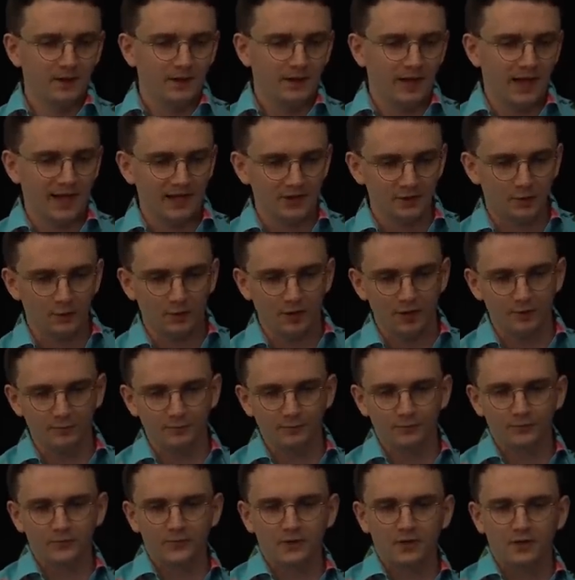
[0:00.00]
End quote.
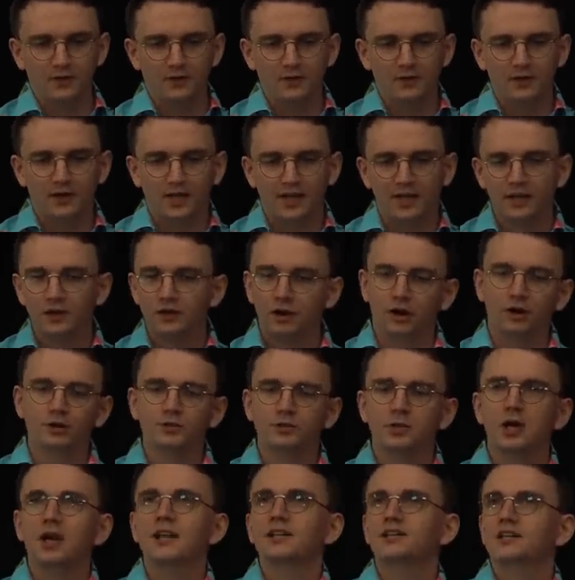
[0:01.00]
In
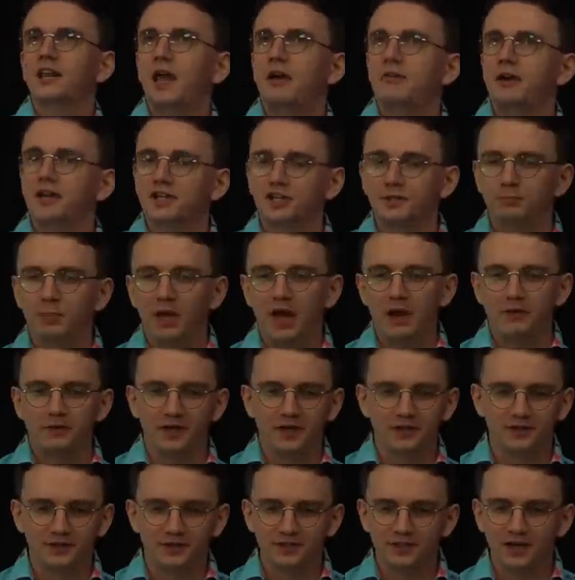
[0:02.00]
contrast, their
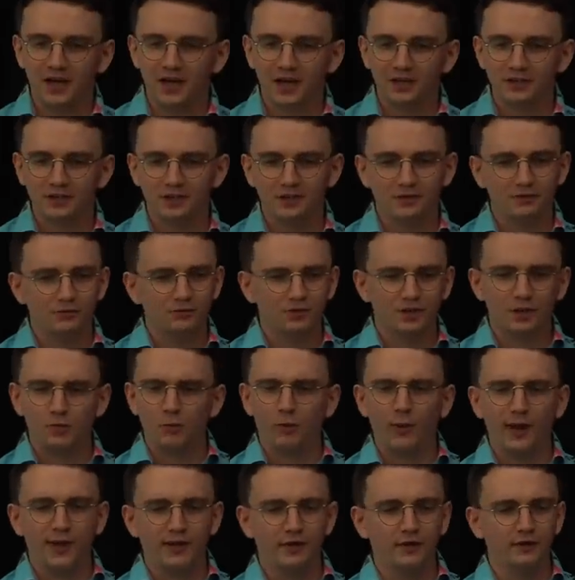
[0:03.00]
experienced sergeant was
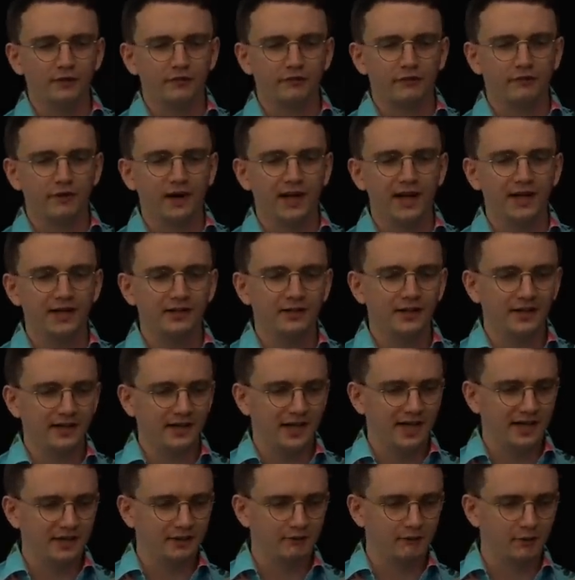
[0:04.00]
quite unafraid and
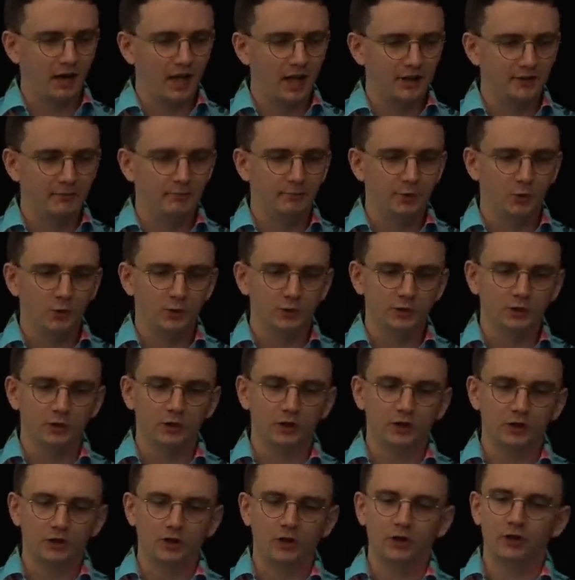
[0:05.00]
had a rather bored
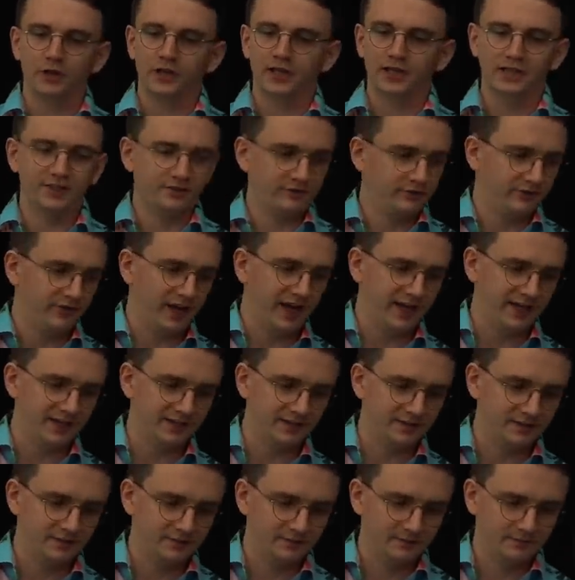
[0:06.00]
look on his
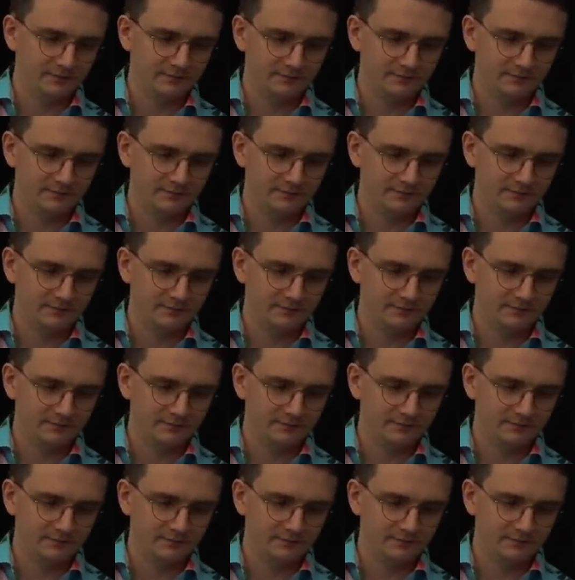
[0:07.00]
face.